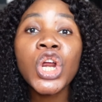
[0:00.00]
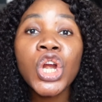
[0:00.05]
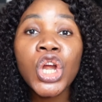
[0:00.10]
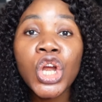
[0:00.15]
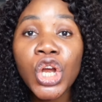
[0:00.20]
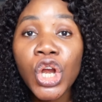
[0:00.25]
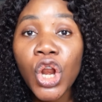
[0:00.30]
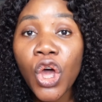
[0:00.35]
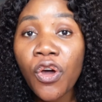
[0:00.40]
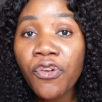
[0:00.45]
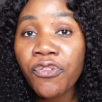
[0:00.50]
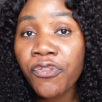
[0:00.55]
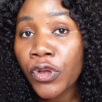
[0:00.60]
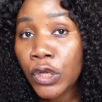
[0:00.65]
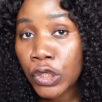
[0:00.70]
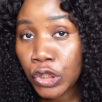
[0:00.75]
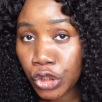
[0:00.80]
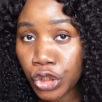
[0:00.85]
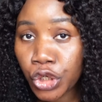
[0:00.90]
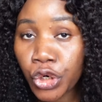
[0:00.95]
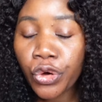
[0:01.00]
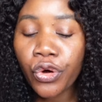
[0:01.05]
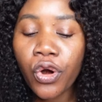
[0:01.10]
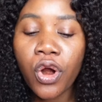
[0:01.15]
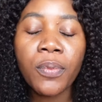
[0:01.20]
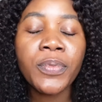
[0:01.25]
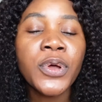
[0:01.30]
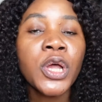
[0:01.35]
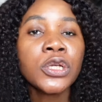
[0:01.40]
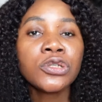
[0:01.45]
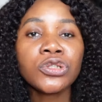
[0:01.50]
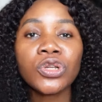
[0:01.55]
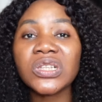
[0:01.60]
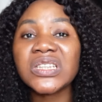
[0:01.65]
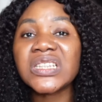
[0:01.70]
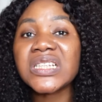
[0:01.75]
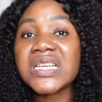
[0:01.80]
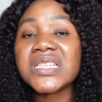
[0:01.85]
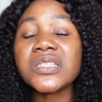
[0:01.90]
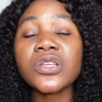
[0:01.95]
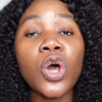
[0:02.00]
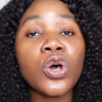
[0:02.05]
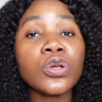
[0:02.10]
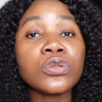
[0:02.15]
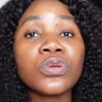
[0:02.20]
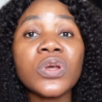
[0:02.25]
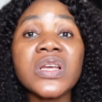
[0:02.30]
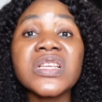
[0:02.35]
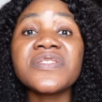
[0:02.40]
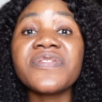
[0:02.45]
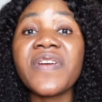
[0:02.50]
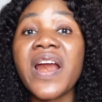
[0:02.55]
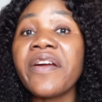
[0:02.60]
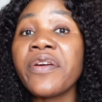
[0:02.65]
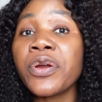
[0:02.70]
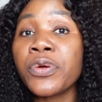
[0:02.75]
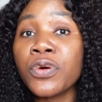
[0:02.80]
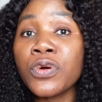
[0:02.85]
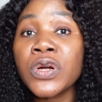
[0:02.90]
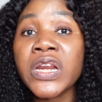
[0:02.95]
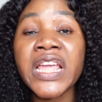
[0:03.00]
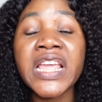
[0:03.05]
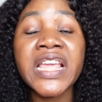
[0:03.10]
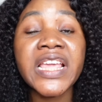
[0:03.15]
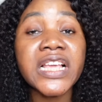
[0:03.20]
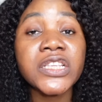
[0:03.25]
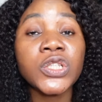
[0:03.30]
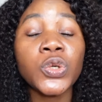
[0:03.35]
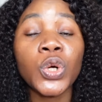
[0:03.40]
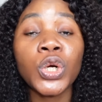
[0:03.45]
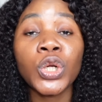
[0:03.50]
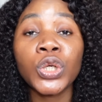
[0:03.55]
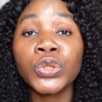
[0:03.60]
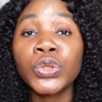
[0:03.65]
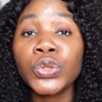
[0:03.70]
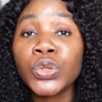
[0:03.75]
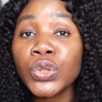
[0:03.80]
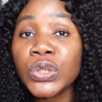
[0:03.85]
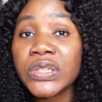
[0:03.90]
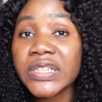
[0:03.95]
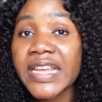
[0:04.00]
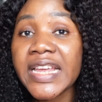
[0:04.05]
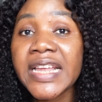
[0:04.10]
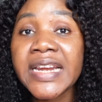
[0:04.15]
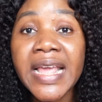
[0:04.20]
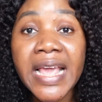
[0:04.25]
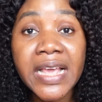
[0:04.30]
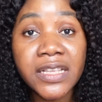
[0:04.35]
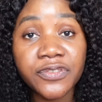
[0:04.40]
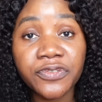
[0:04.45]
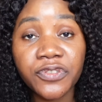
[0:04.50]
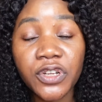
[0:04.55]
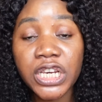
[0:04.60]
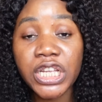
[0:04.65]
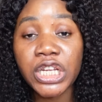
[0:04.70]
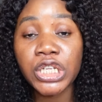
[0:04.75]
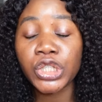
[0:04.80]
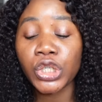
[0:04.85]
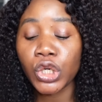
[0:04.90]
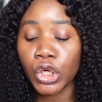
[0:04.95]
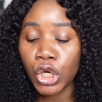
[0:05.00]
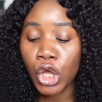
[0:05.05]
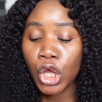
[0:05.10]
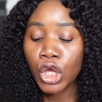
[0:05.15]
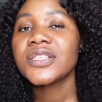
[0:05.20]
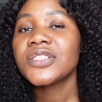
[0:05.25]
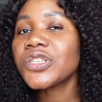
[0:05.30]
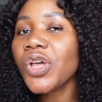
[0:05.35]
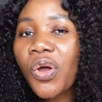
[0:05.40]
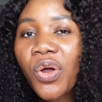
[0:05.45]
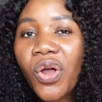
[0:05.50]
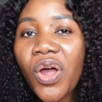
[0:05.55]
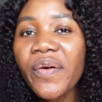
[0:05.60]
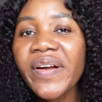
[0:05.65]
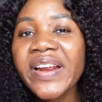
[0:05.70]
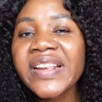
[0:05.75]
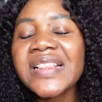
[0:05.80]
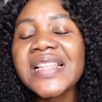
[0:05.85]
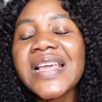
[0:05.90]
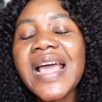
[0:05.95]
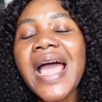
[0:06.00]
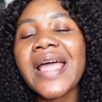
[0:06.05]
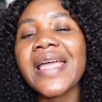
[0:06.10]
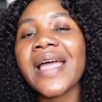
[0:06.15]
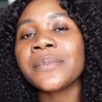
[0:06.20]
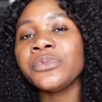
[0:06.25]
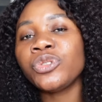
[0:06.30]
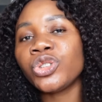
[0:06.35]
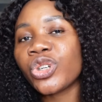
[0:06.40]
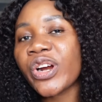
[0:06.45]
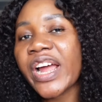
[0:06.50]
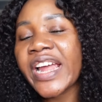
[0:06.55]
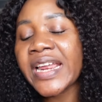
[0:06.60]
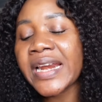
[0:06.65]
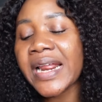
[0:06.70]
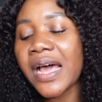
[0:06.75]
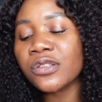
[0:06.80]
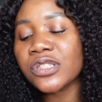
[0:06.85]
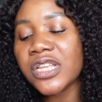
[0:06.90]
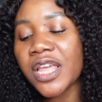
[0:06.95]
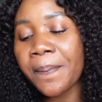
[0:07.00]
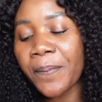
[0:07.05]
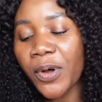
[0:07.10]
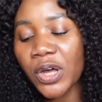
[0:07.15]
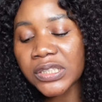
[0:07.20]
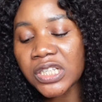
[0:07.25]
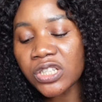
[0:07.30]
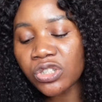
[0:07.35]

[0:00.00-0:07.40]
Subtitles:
glove scrub. So this also is very good in case you want to do skin exfoliation. So currently I am trying out a body